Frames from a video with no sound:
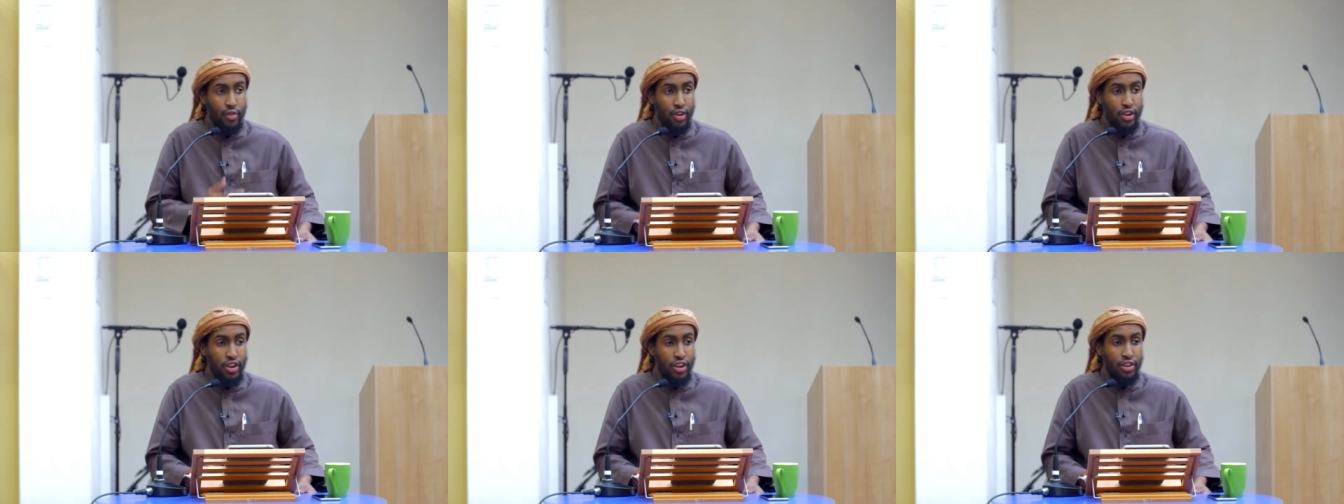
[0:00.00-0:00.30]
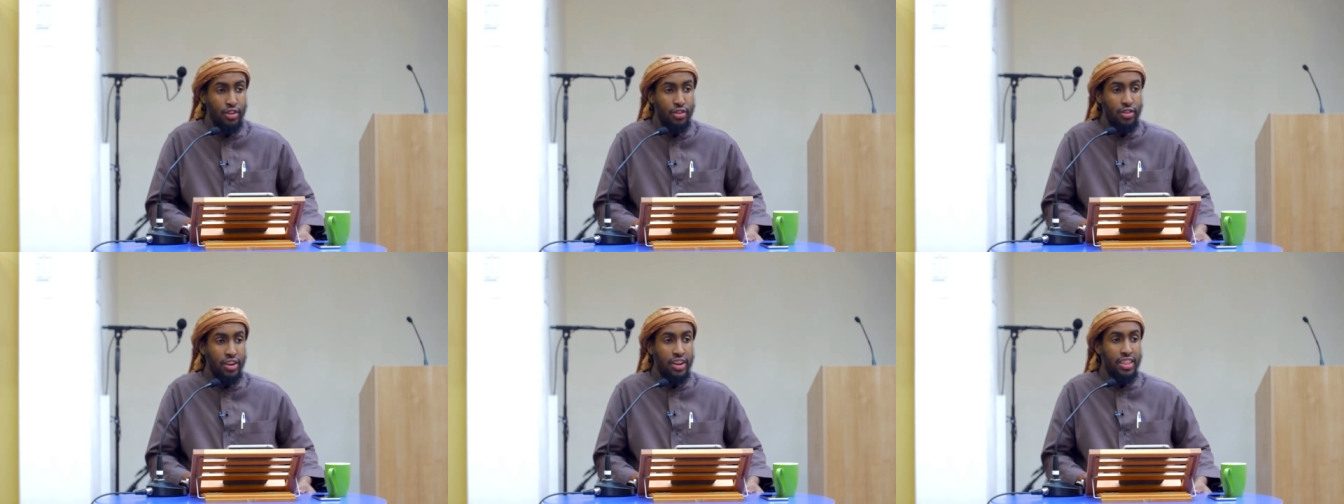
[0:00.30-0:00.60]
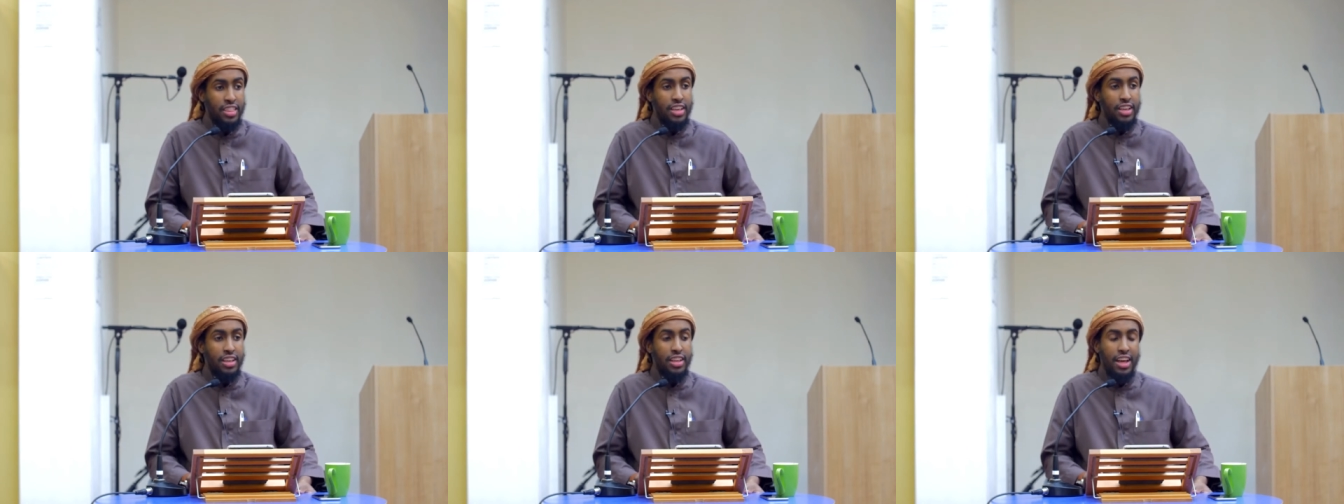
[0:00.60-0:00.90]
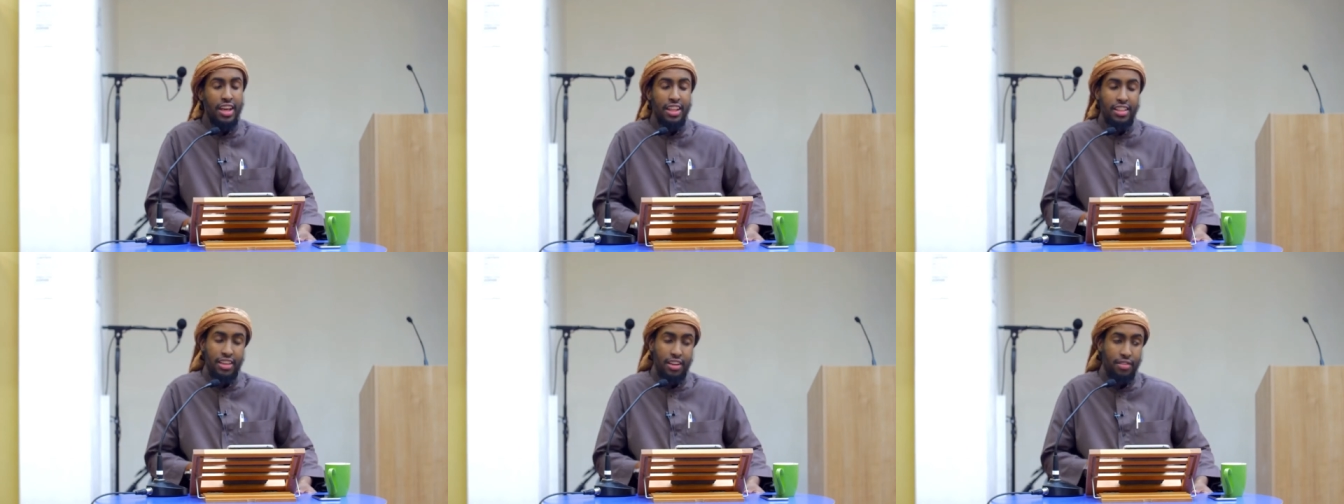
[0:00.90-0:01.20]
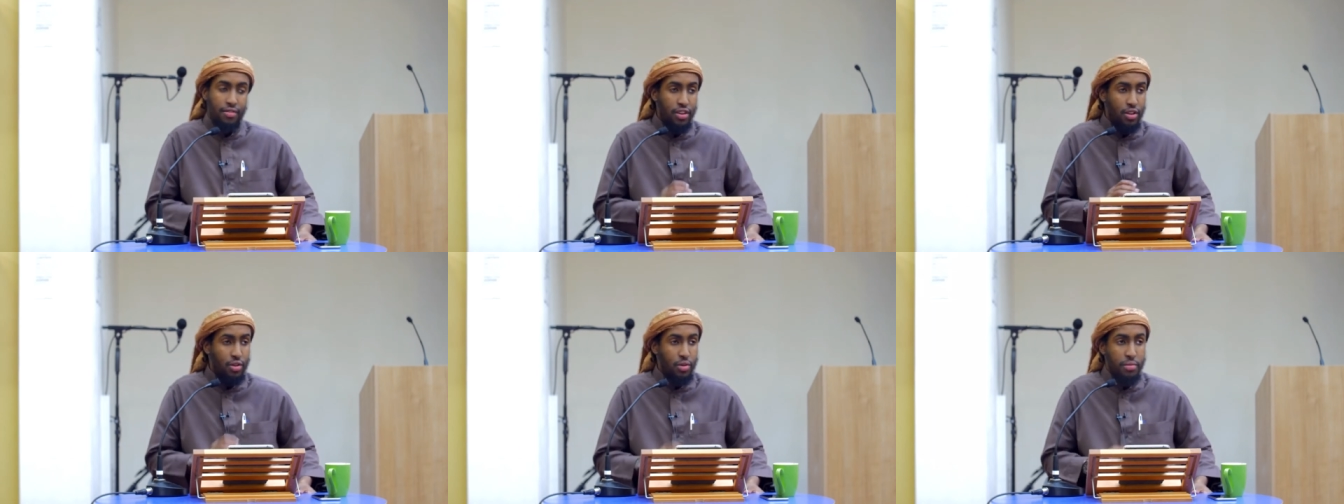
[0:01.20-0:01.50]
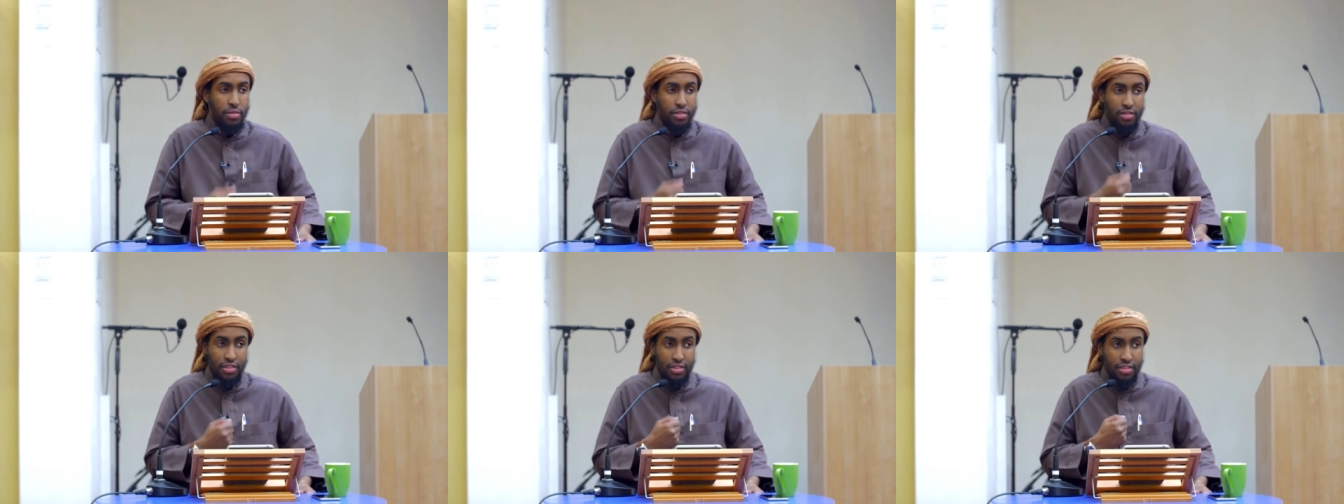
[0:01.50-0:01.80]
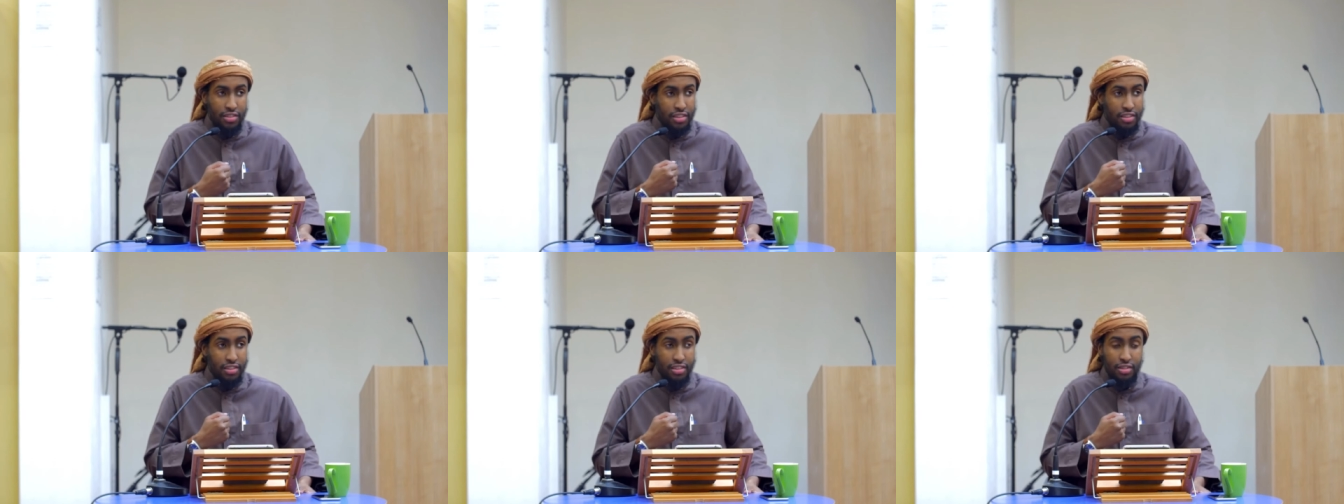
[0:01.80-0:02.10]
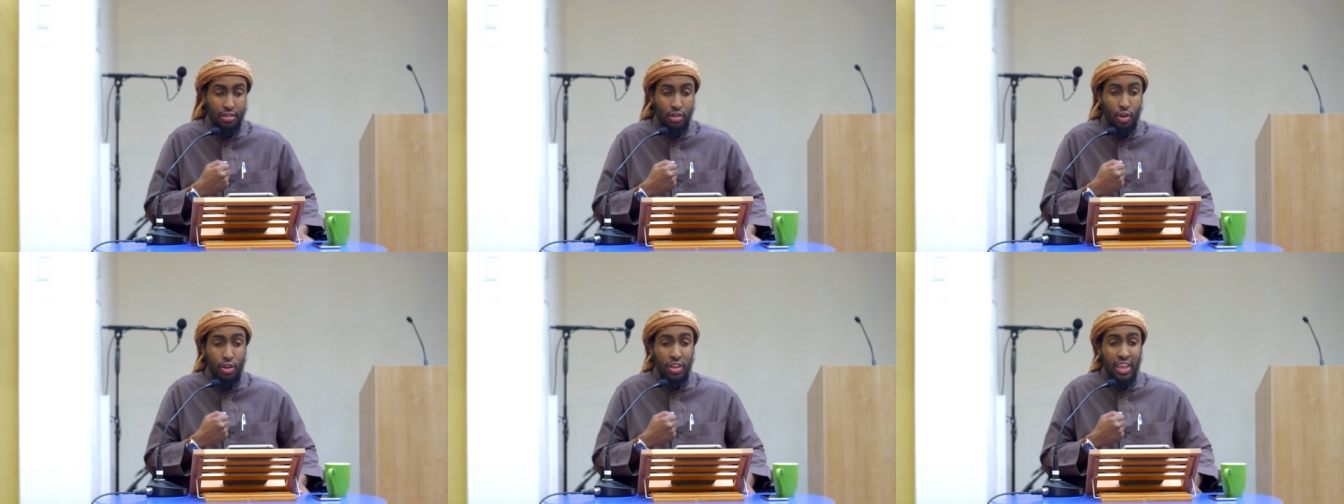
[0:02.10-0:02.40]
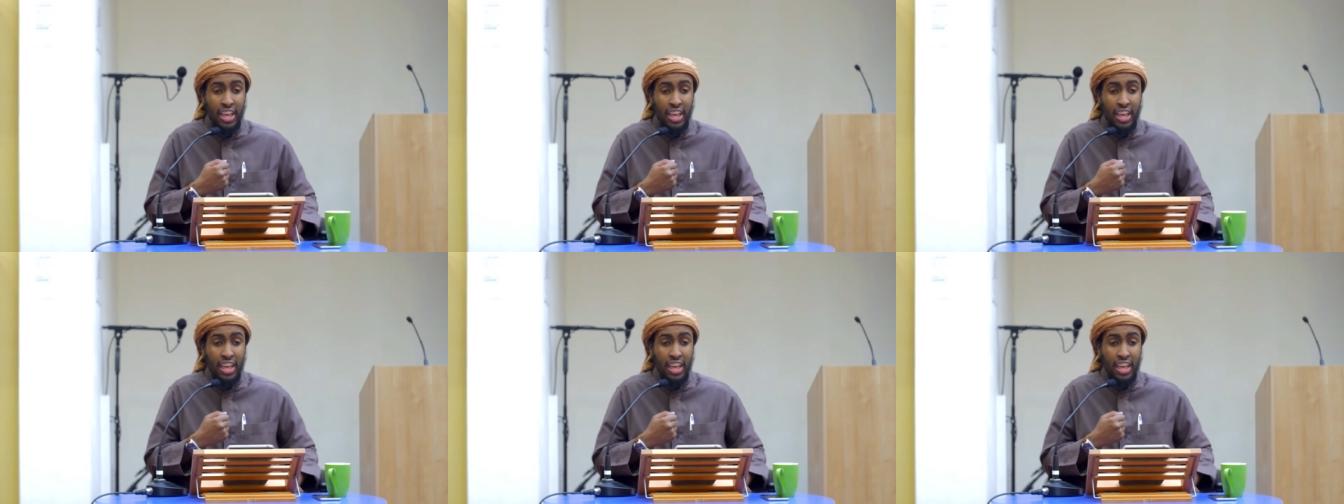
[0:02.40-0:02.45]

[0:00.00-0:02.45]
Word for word: knowledge or anything? No, home is just, it's, it's,